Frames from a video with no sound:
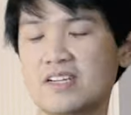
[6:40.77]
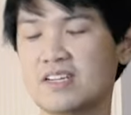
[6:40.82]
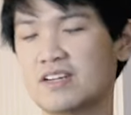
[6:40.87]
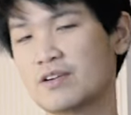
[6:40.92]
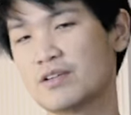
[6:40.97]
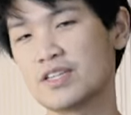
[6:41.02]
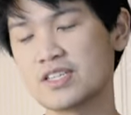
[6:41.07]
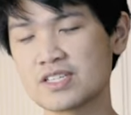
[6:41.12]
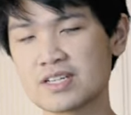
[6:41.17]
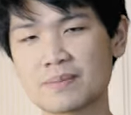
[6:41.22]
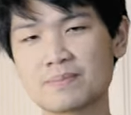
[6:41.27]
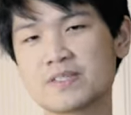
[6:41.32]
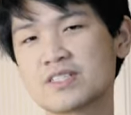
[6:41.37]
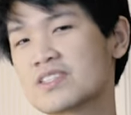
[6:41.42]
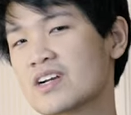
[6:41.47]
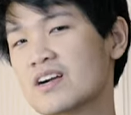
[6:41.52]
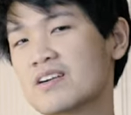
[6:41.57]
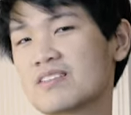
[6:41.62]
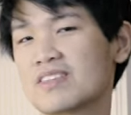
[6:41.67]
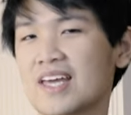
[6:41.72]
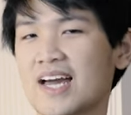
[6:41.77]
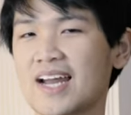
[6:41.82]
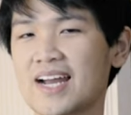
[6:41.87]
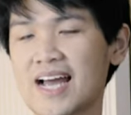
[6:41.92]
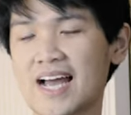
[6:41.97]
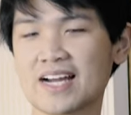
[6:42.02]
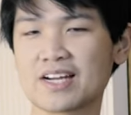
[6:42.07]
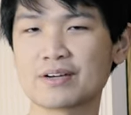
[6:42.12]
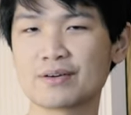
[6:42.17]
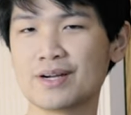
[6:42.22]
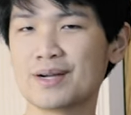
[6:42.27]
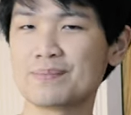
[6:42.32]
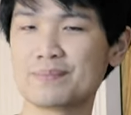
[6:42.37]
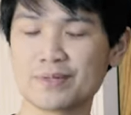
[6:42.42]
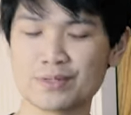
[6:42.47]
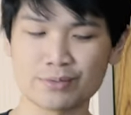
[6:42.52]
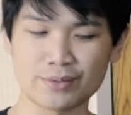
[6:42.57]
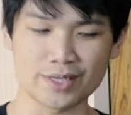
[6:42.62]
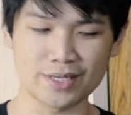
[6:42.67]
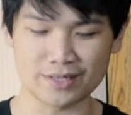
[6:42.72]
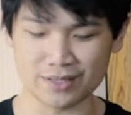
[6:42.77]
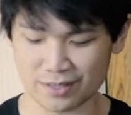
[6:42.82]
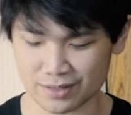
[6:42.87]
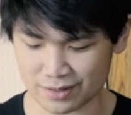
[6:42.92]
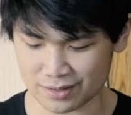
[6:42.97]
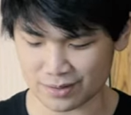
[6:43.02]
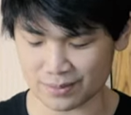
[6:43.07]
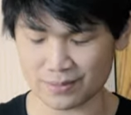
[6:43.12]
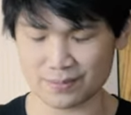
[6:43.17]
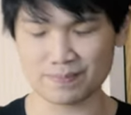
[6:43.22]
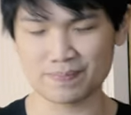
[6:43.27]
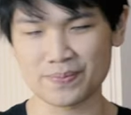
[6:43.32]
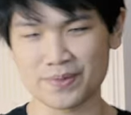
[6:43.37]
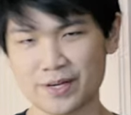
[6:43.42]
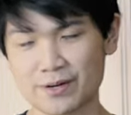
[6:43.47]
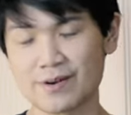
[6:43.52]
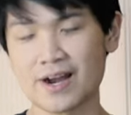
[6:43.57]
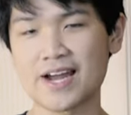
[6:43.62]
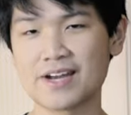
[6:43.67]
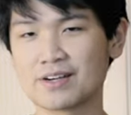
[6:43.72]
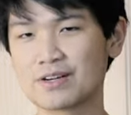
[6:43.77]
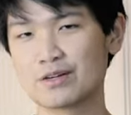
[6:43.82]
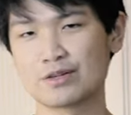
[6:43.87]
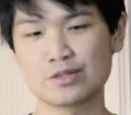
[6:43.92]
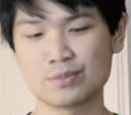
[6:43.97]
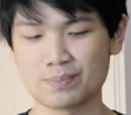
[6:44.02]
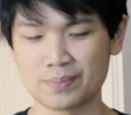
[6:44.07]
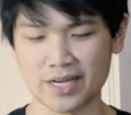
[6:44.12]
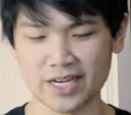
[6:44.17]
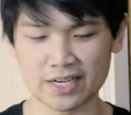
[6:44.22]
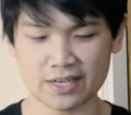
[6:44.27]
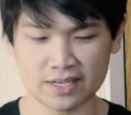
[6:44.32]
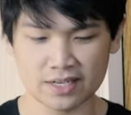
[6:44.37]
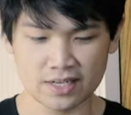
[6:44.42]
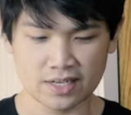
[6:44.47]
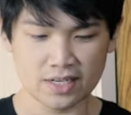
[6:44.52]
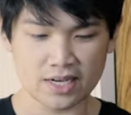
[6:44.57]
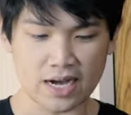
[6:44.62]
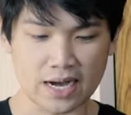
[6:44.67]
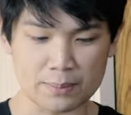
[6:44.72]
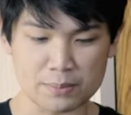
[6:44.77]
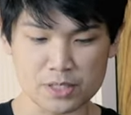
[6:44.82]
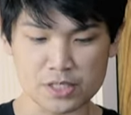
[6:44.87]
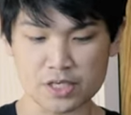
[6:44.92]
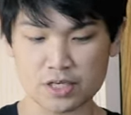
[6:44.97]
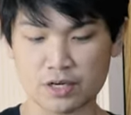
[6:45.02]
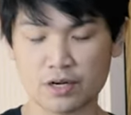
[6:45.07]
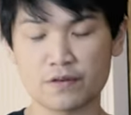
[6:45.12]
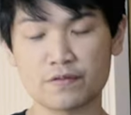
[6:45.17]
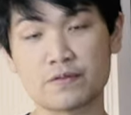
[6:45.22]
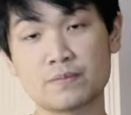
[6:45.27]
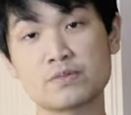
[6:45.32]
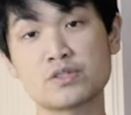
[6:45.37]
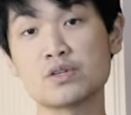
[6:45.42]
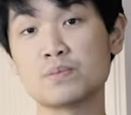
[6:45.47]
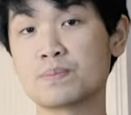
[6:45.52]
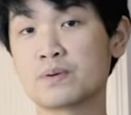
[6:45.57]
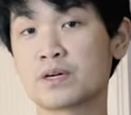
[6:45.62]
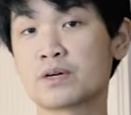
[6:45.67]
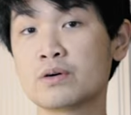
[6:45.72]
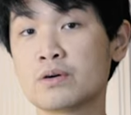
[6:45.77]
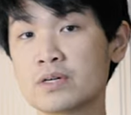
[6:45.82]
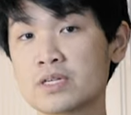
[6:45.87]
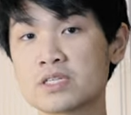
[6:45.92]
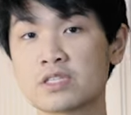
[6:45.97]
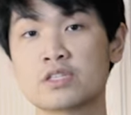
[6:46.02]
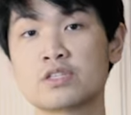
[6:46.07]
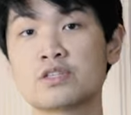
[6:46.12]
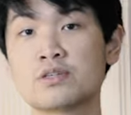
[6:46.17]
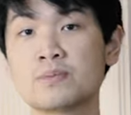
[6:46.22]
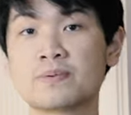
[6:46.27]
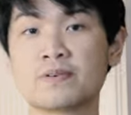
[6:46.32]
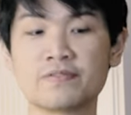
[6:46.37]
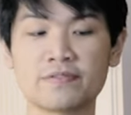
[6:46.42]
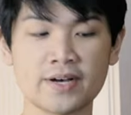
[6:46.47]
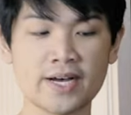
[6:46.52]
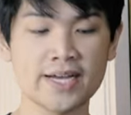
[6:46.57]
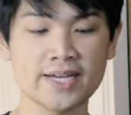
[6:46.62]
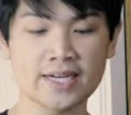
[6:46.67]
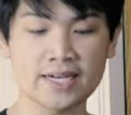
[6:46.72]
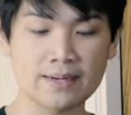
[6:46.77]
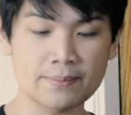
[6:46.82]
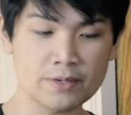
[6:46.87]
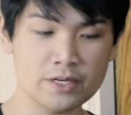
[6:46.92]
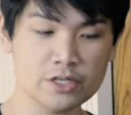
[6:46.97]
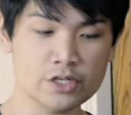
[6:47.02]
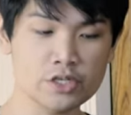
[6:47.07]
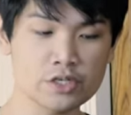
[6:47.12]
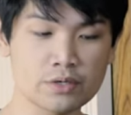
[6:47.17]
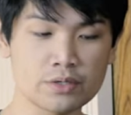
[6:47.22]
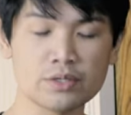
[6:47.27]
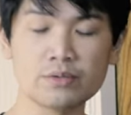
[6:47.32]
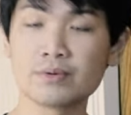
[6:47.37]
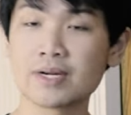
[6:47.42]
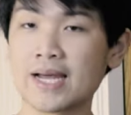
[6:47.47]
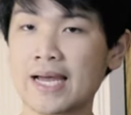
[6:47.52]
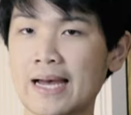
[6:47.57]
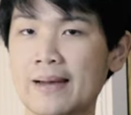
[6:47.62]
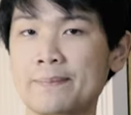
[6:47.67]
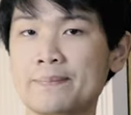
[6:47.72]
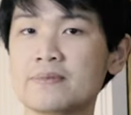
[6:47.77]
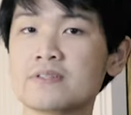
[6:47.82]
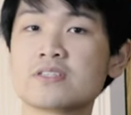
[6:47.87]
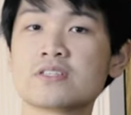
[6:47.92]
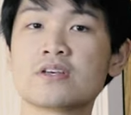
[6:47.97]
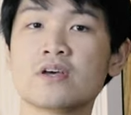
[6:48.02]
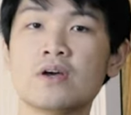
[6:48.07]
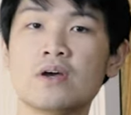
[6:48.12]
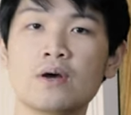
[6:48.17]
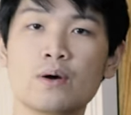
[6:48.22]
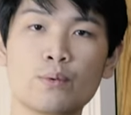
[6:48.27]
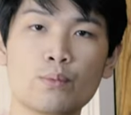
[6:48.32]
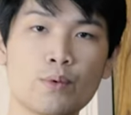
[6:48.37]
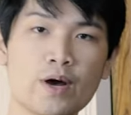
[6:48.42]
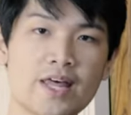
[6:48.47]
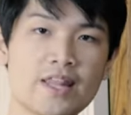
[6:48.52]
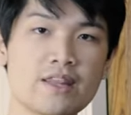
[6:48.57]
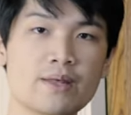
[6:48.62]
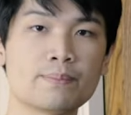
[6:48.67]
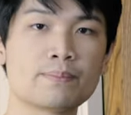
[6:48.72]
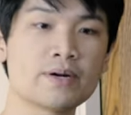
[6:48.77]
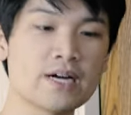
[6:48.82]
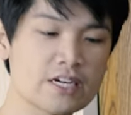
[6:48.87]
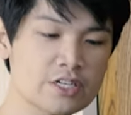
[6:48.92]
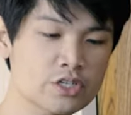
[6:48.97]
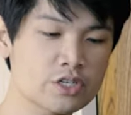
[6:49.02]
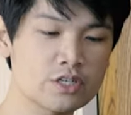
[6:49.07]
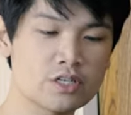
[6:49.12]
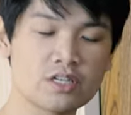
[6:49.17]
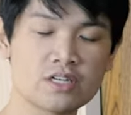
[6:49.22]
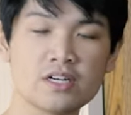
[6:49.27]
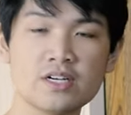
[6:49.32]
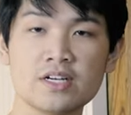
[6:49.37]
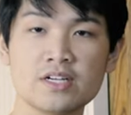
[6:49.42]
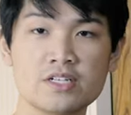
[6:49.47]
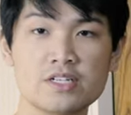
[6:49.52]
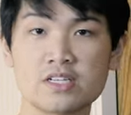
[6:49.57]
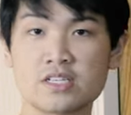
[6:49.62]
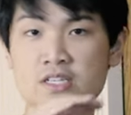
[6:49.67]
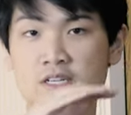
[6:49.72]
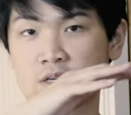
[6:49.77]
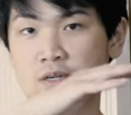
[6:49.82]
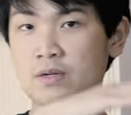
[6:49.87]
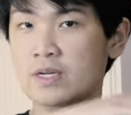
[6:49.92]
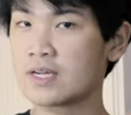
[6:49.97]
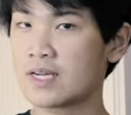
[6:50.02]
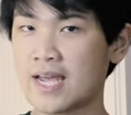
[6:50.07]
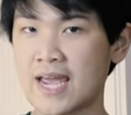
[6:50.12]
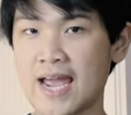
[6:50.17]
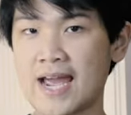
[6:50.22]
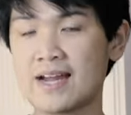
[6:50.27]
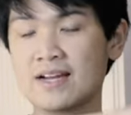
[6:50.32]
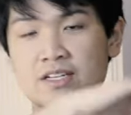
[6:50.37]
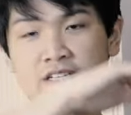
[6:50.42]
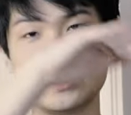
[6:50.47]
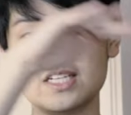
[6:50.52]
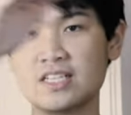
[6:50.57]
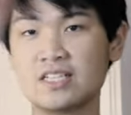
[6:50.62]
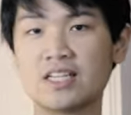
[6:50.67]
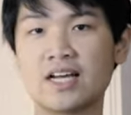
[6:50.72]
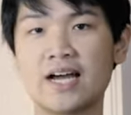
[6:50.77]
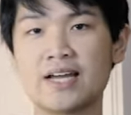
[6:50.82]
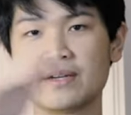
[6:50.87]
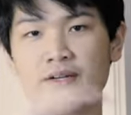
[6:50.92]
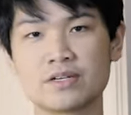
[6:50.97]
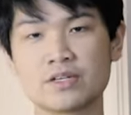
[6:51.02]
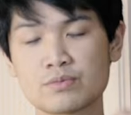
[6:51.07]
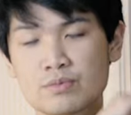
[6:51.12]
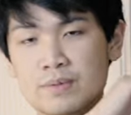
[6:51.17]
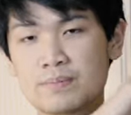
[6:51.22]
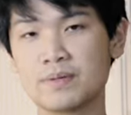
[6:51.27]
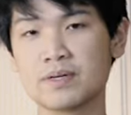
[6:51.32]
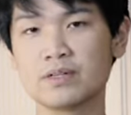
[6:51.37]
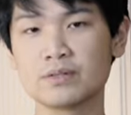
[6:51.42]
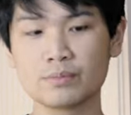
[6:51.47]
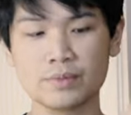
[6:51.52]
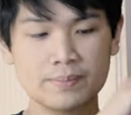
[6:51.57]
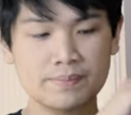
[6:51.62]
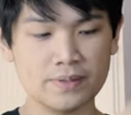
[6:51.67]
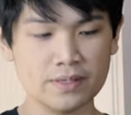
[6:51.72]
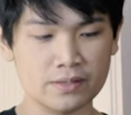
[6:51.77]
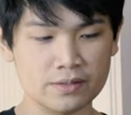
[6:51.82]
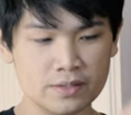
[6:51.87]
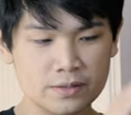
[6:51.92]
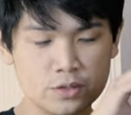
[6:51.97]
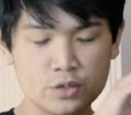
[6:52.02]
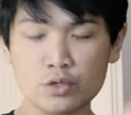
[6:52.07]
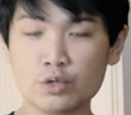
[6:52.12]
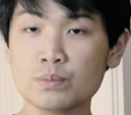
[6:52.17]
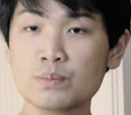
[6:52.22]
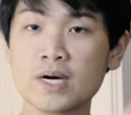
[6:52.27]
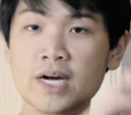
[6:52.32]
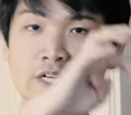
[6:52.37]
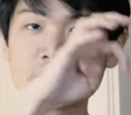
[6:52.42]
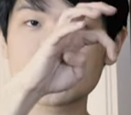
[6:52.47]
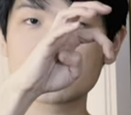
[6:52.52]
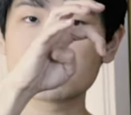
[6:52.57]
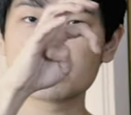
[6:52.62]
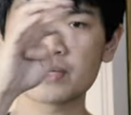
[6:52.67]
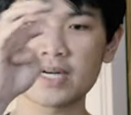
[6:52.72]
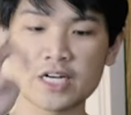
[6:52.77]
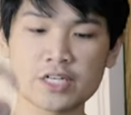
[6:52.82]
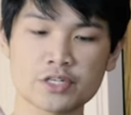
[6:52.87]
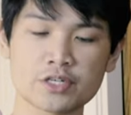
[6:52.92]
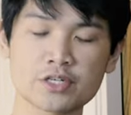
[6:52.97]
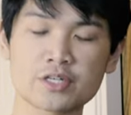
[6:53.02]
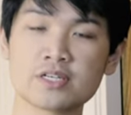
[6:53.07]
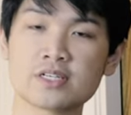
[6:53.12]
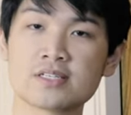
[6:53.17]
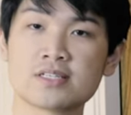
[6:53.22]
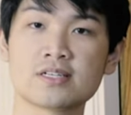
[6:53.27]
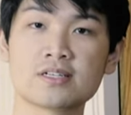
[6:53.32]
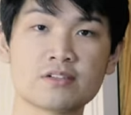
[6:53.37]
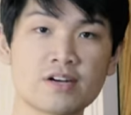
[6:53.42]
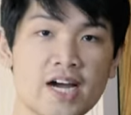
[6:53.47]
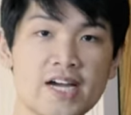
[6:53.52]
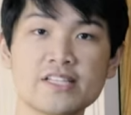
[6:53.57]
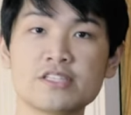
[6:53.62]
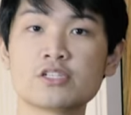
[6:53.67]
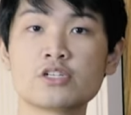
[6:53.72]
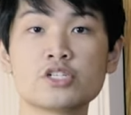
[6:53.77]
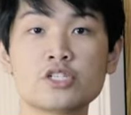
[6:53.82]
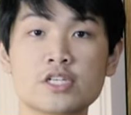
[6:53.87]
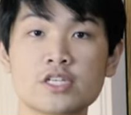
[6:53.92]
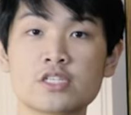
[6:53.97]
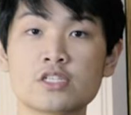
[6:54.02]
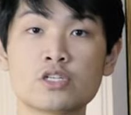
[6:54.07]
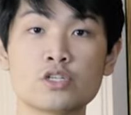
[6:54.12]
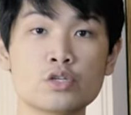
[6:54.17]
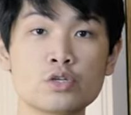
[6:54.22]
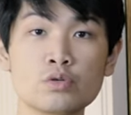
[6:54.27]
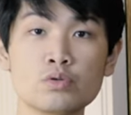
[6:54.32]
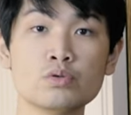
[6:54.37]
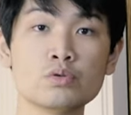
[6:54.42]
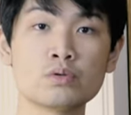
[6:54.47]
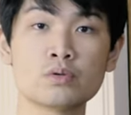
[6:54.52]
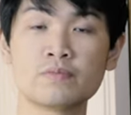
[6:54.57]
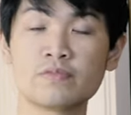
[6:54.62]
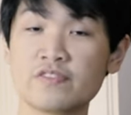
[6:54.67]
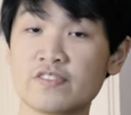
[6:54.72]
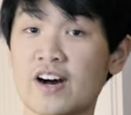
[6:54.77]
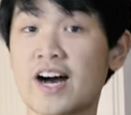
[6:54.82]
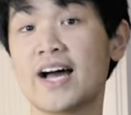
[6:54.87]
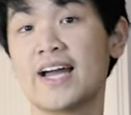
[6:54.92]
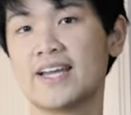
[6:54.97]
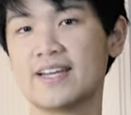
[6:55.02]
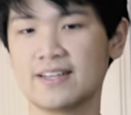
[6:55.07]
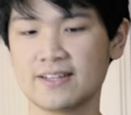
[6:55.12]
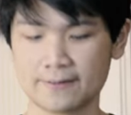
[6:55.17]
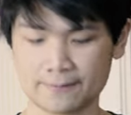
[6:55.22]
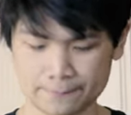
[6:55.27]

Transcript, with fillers: You know, these numbers aren't that accurate between the, the grinders, but I'm just gonna go from super coarse to super fine, and I'm gonna show you what happens when the pressure just can't decline because we build we build too much pressure because the grinds are just too fine.